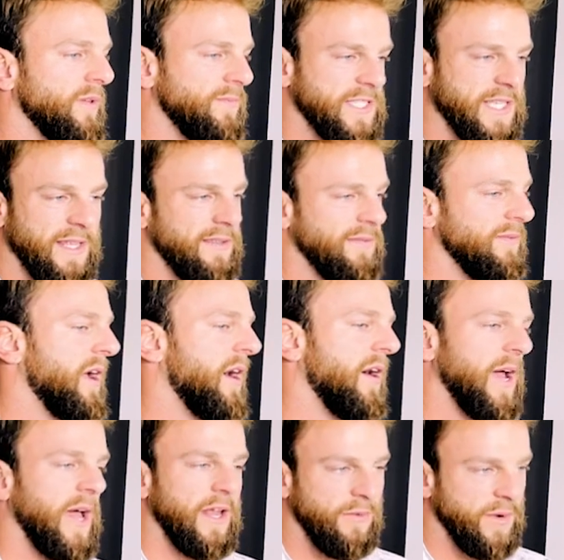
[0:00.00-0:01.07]
said, no,
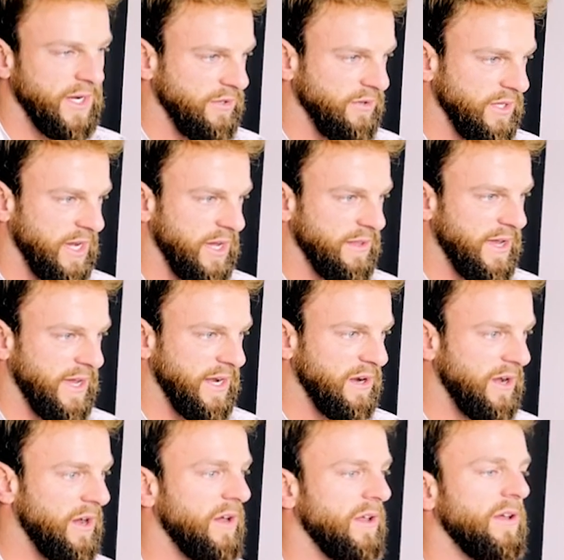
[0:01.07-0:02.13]
I don't want to do the online at
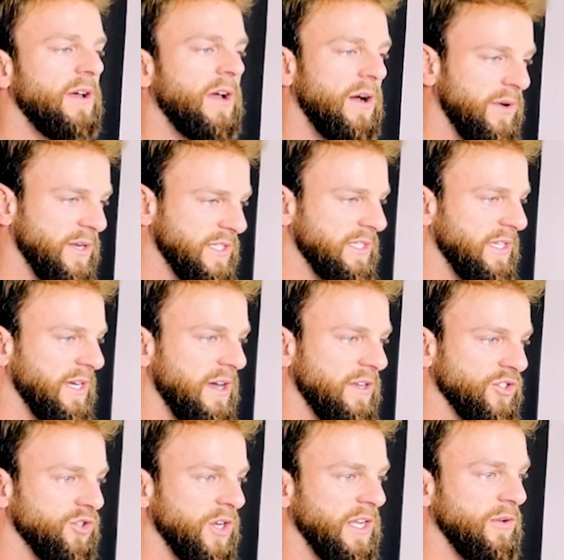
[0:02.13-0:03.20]
all, I want to stick on
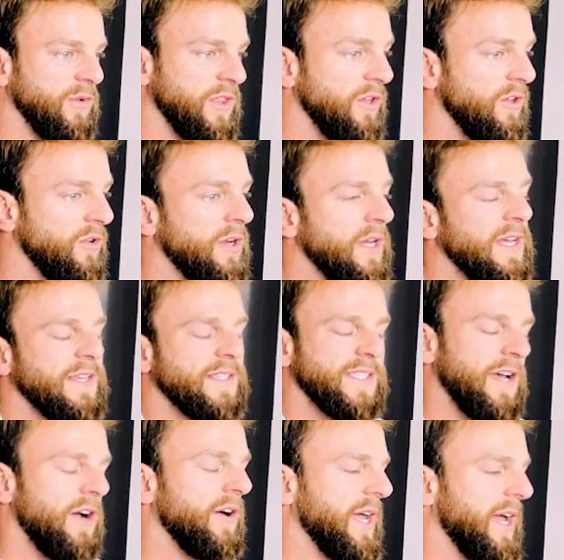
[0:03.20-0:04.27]
training with you,
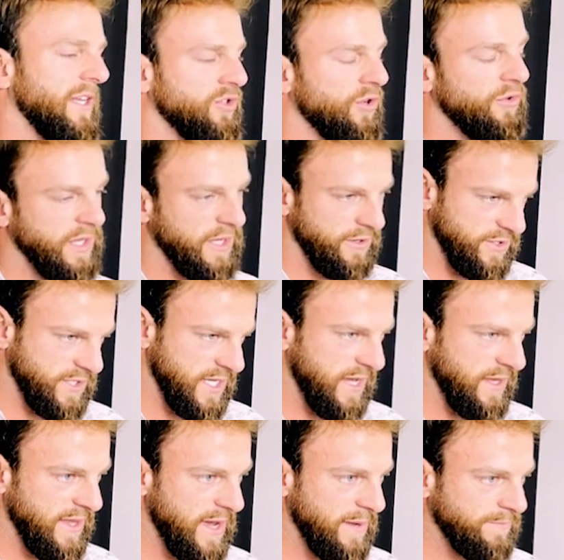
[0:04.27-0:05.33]
say, okay, I totally
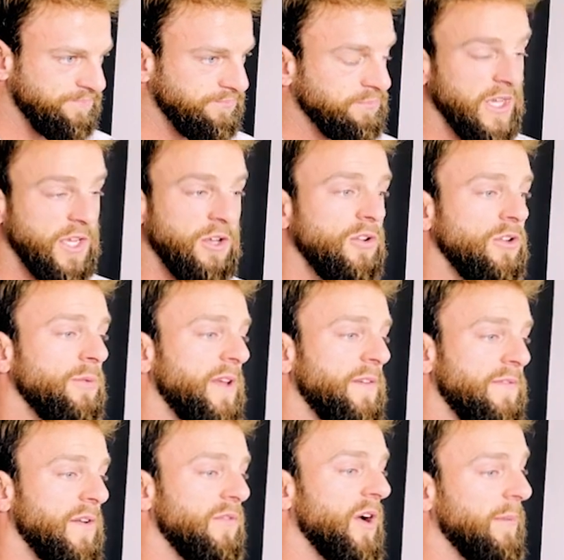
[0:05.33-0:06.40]
understand that, but can you do me a
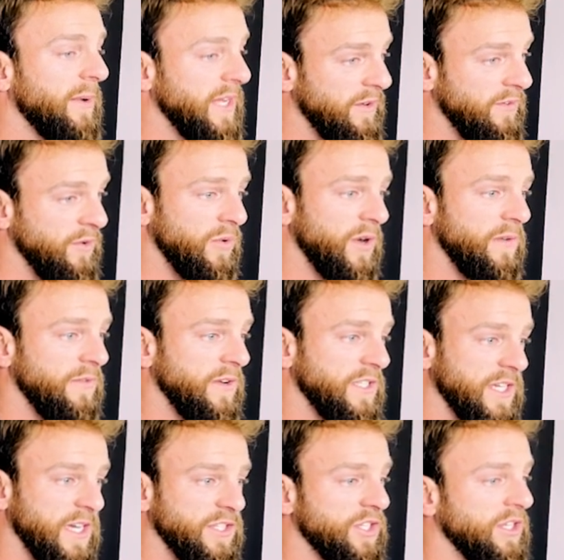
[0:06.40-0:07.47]
favor? I'm going to give you one free
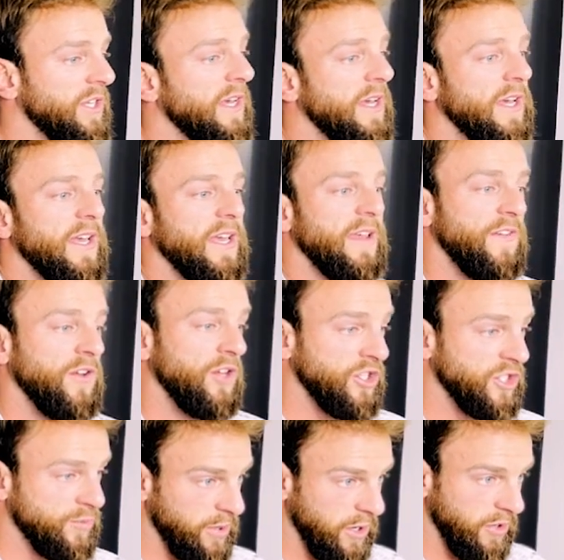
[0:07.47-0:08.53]
session. If you can
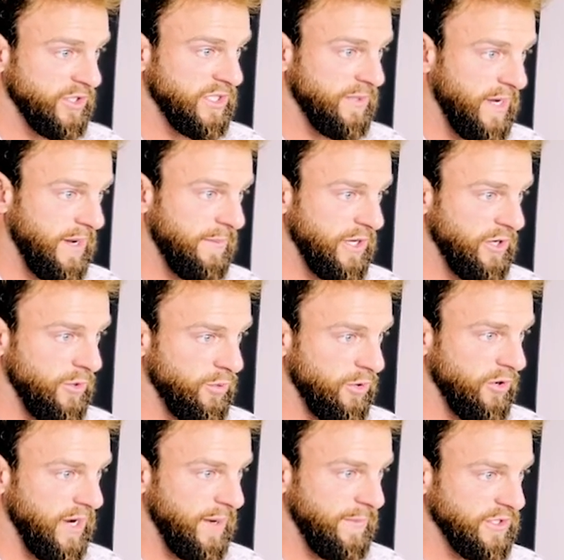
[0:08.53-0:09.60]
just post about my new
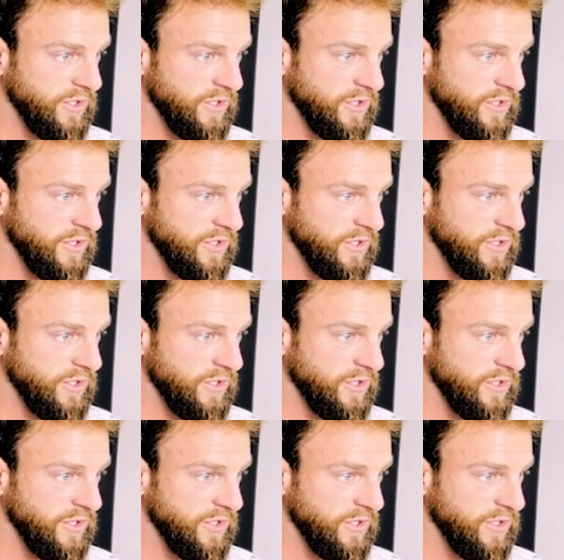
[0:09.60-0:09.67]
program on